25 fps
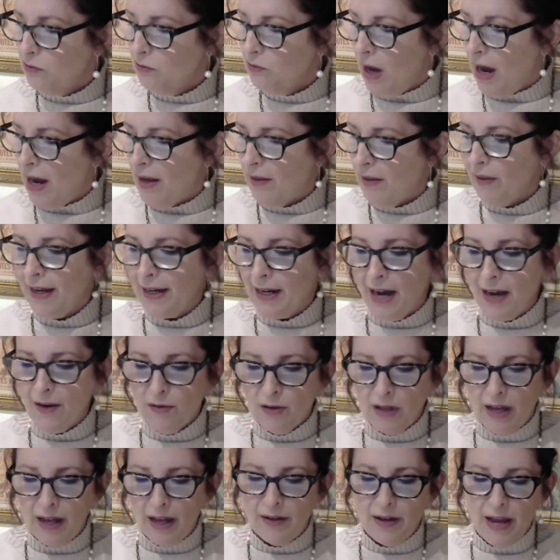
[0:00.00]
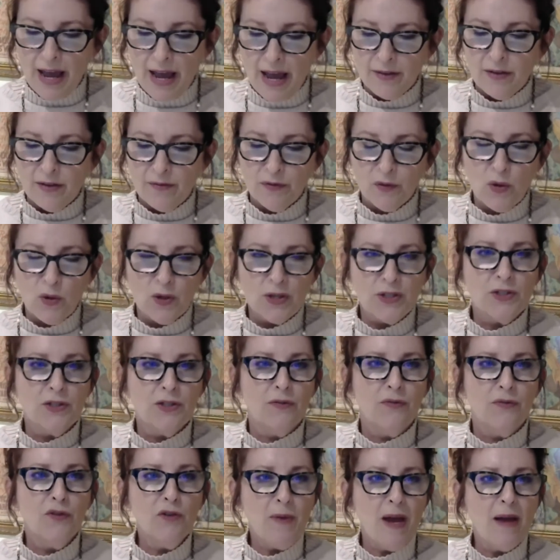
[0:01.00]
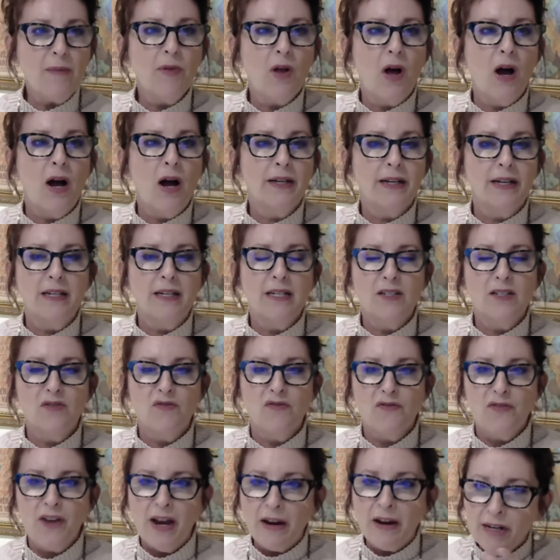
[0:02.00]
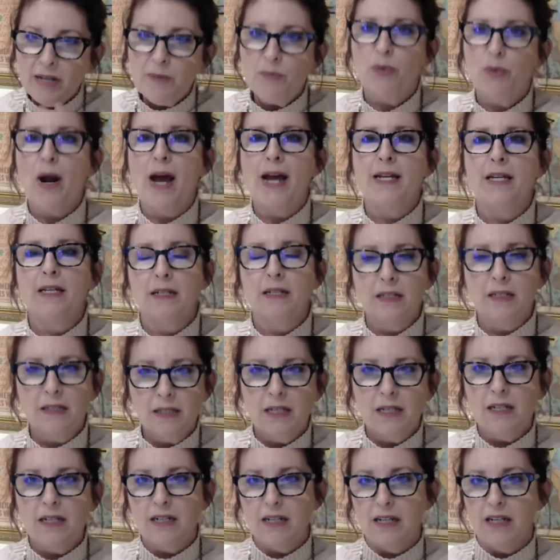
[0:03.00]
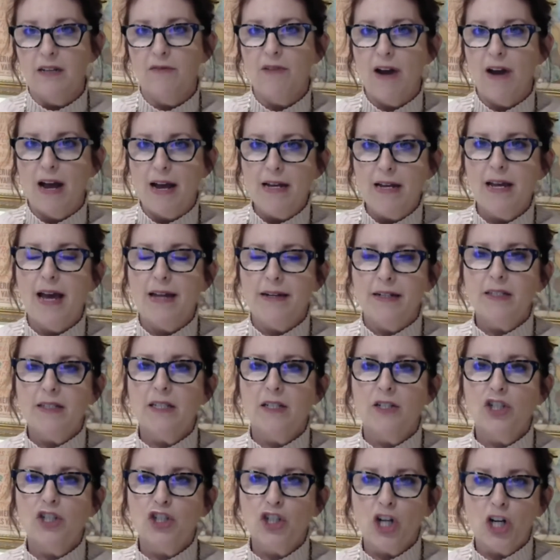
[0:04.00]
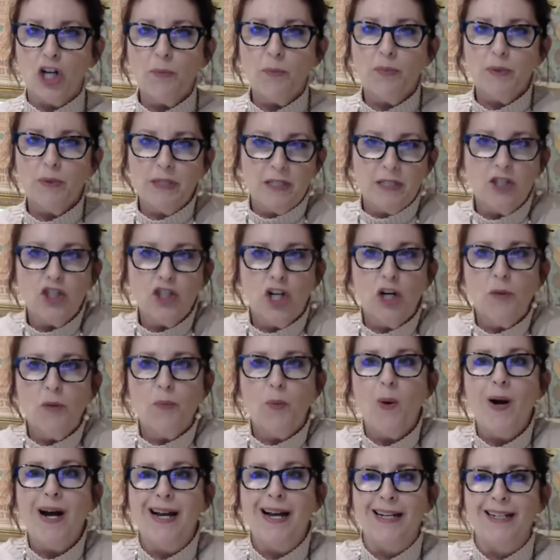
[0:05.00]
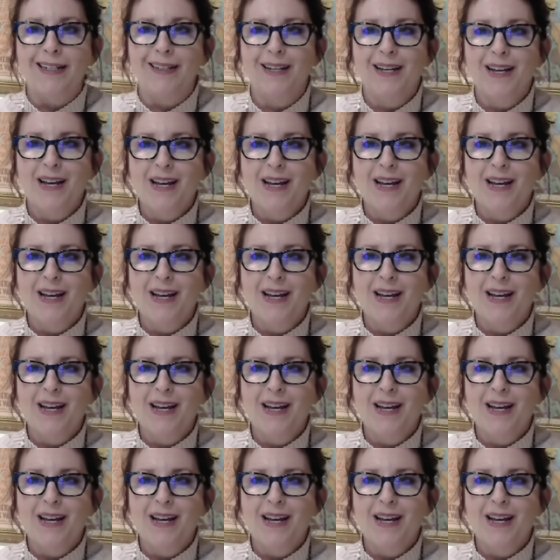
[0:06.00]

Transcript: I like I and and of course the Fumé Blanc is very bright in acidity right and it's a sharp it's a sharp wine